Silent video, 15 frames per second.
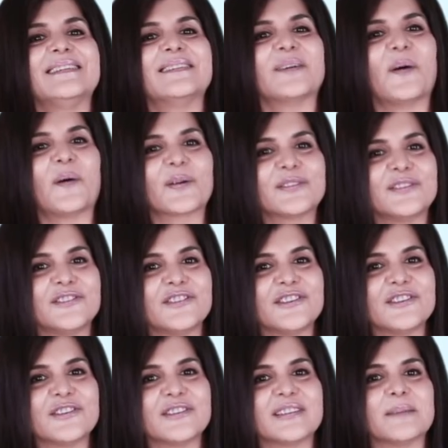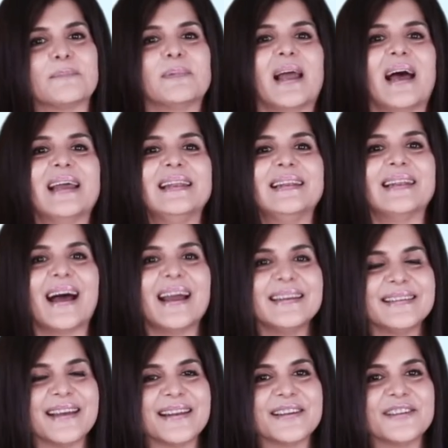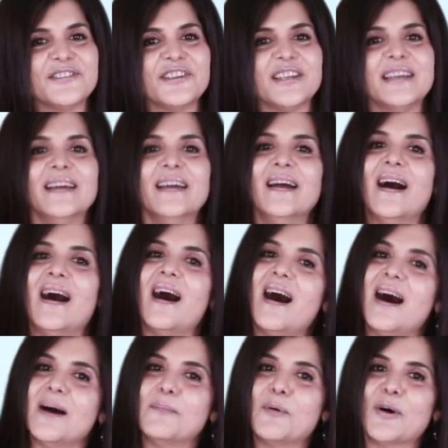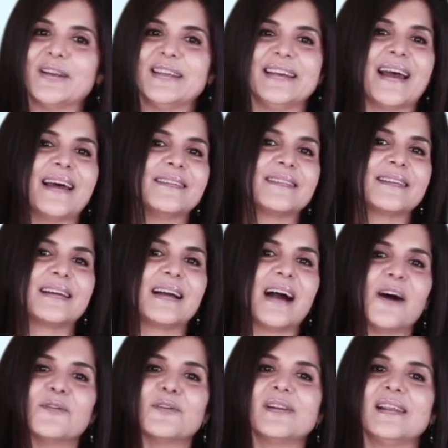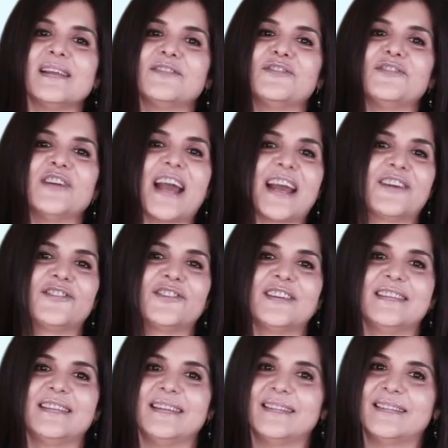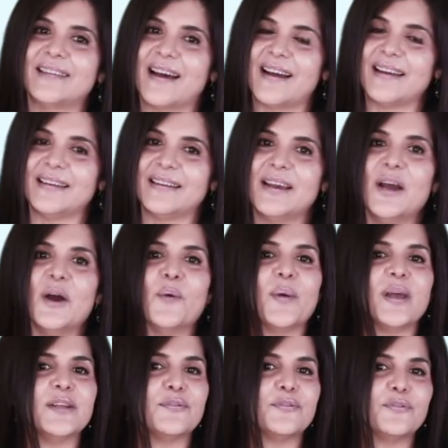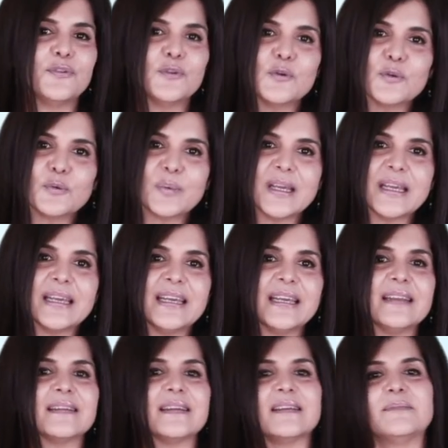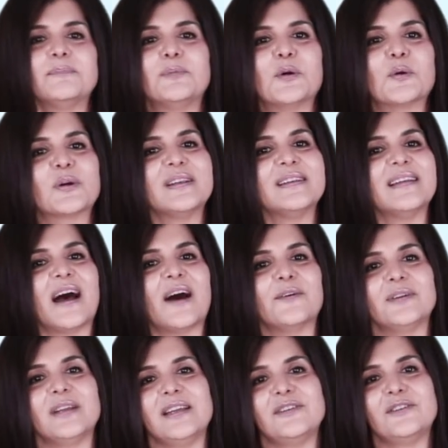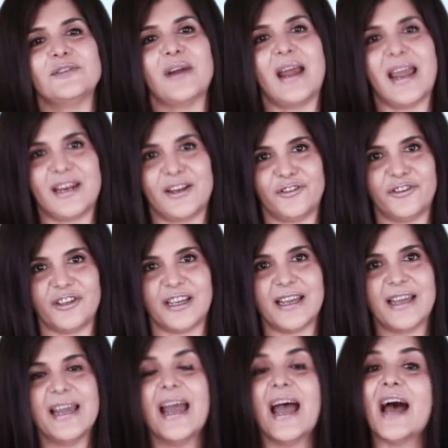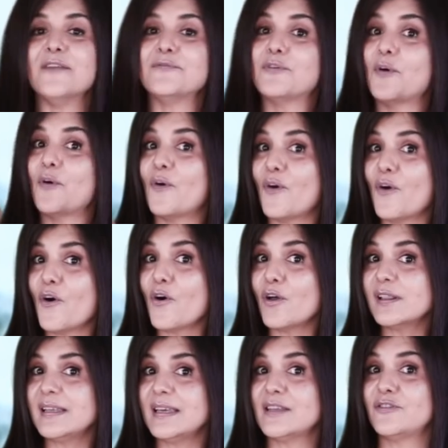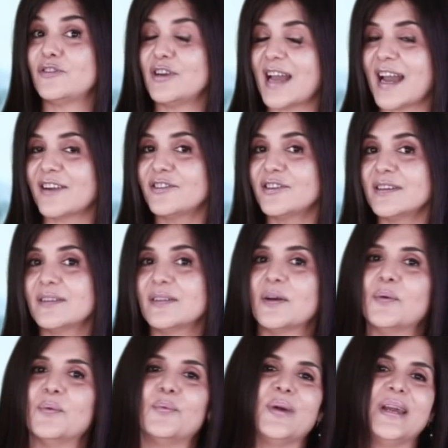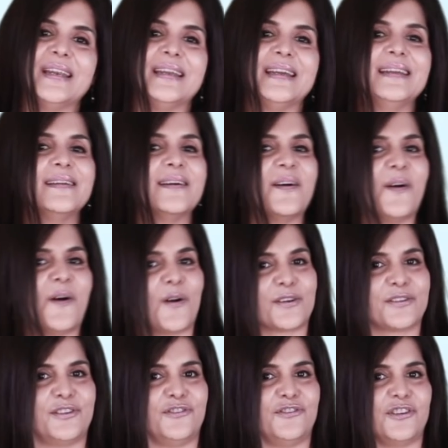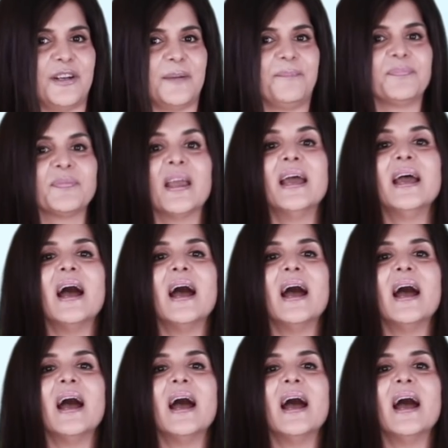needs oxygen to supply light energy, our body has countless reactions inside where the food we eat is broken down into energy. And for all these reactions, we need oxygen.